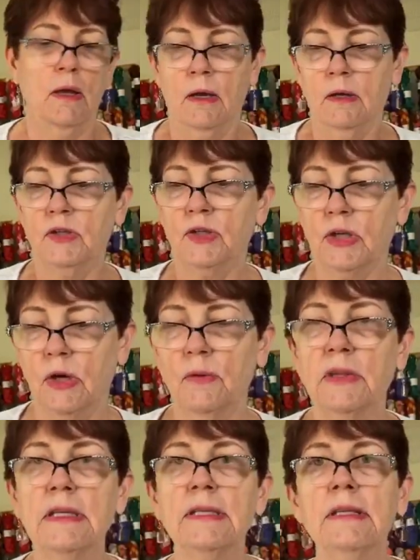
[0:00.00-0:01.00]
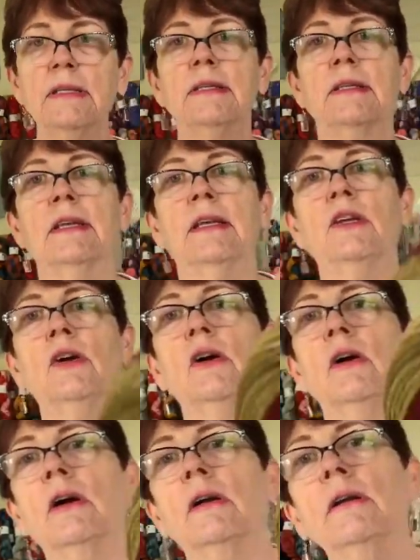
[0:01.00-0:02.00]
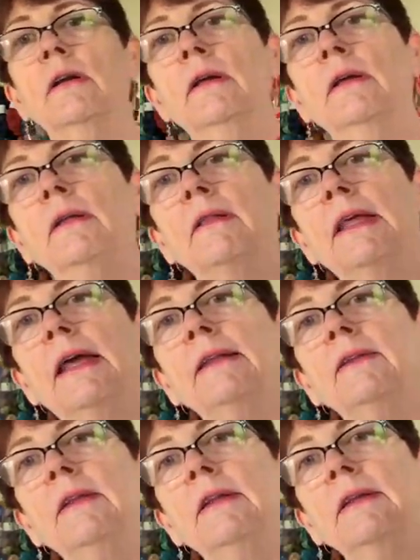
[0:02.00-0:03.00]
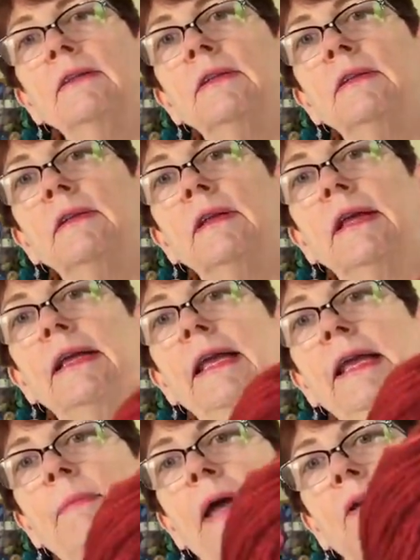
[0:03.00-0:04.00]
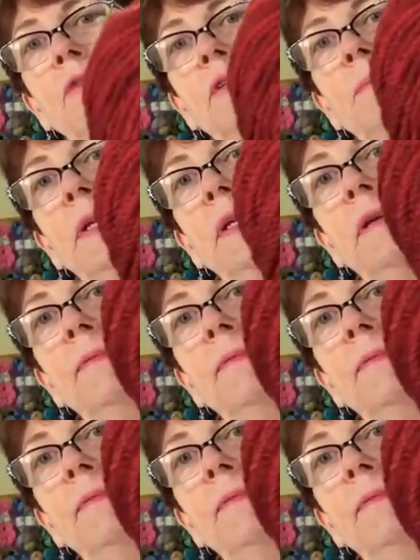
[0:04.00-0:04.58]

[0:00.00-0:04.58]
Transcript: So this is the yarn that it came out to be.